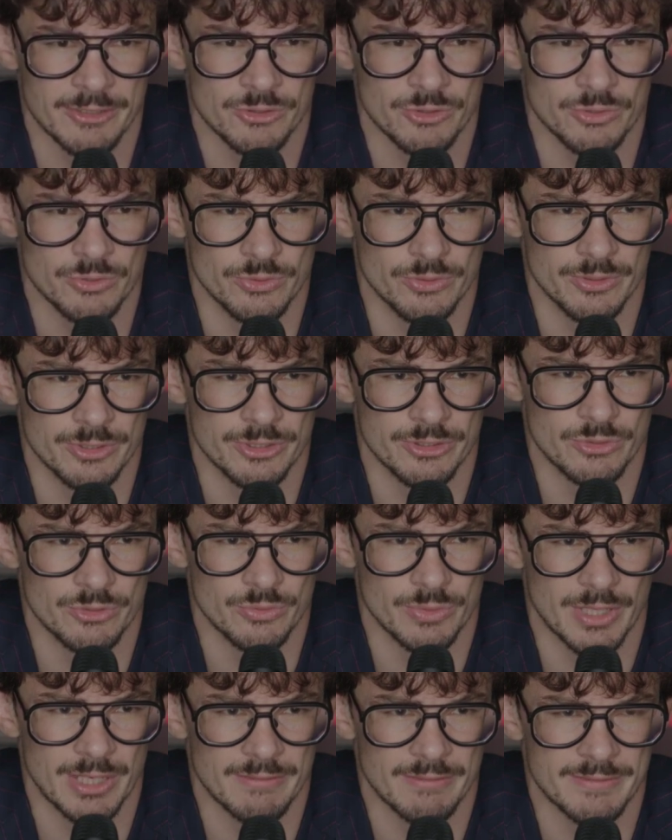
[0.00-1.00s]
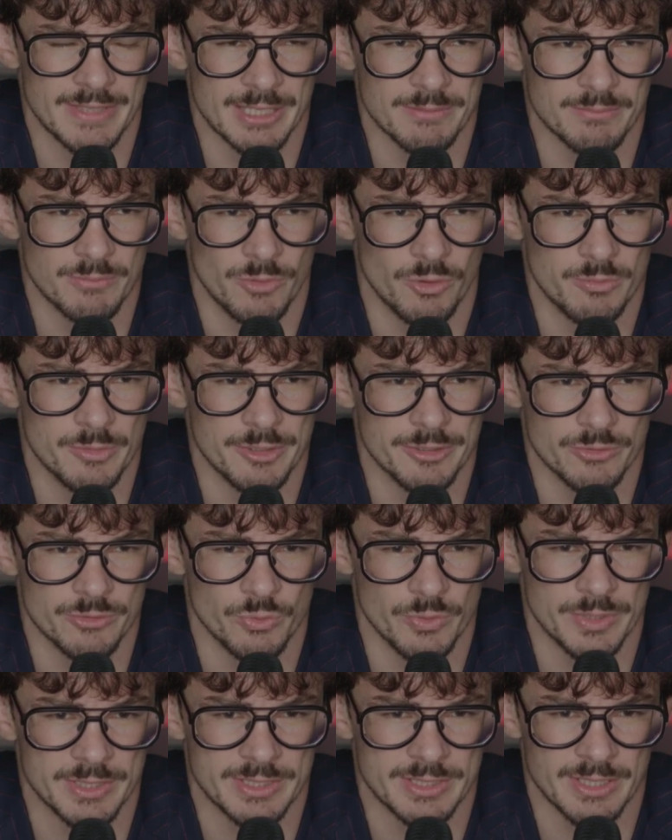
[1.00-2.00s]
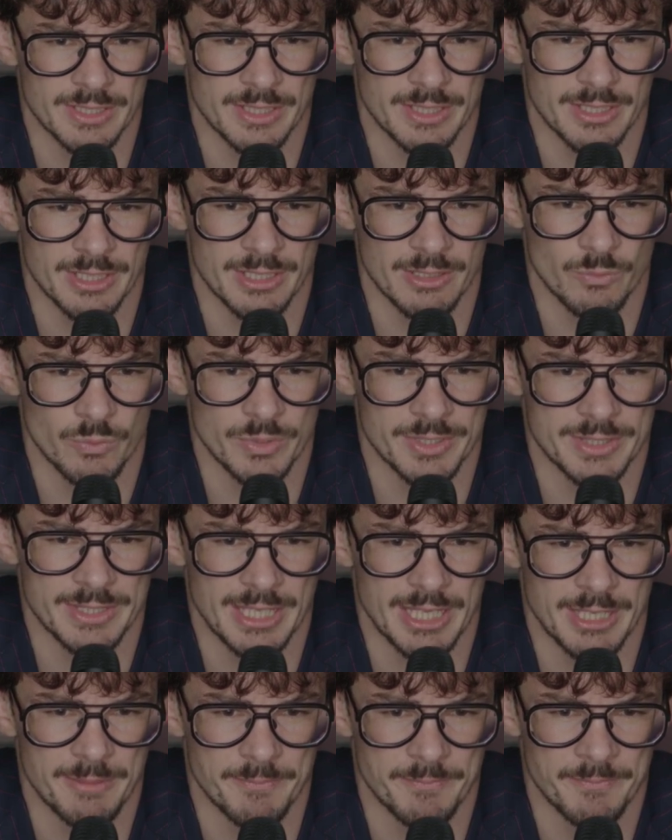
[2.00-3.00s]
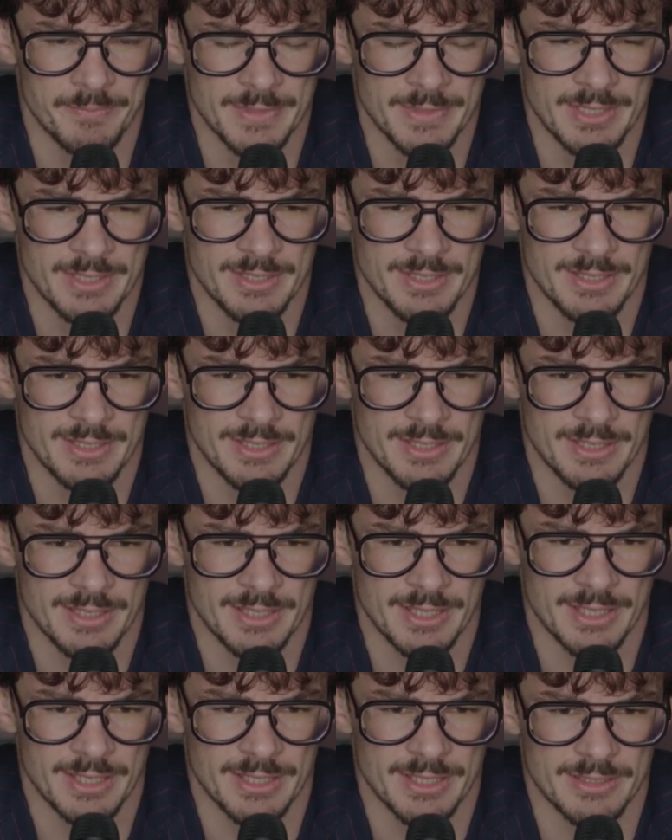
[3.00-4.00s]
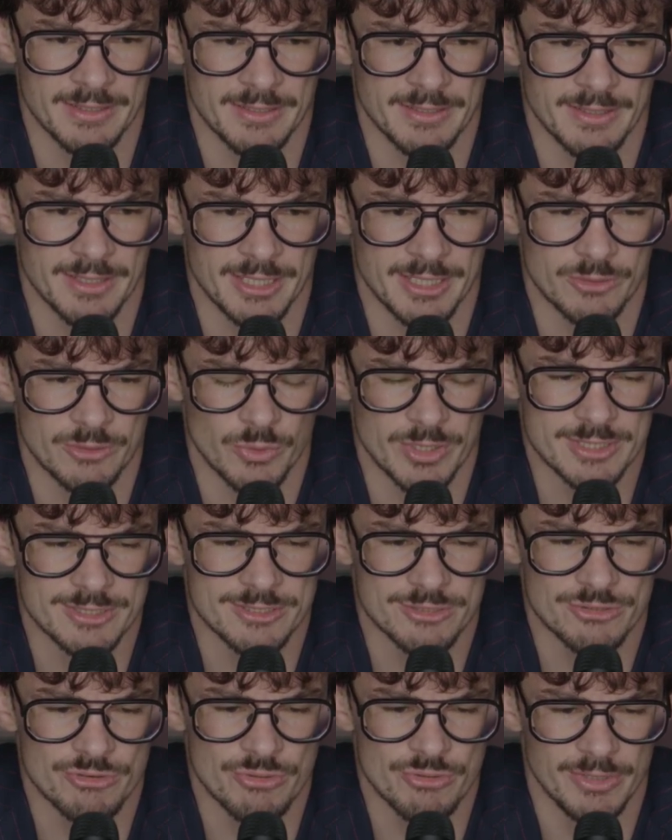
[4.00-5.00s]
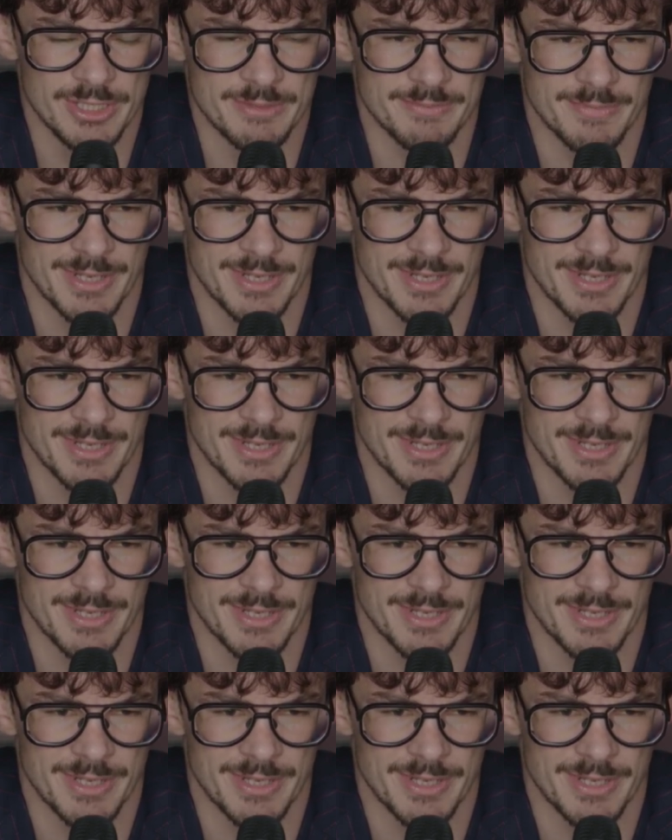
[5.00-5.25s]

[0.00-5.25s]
to have that moment with them, and it was truly